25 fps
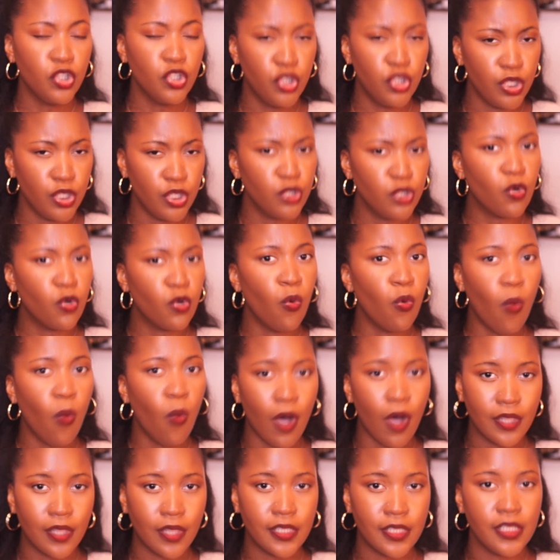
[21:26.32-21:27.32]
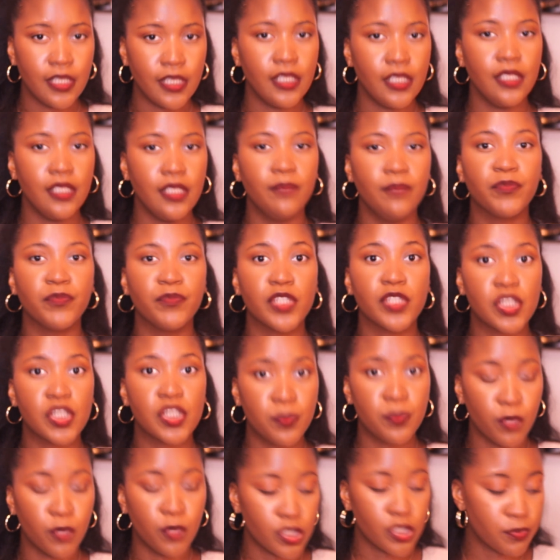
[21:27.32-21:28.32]
good quality
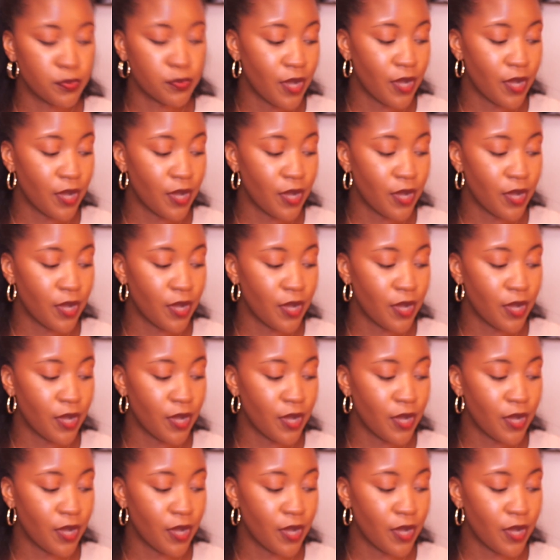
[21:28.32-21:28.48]
sports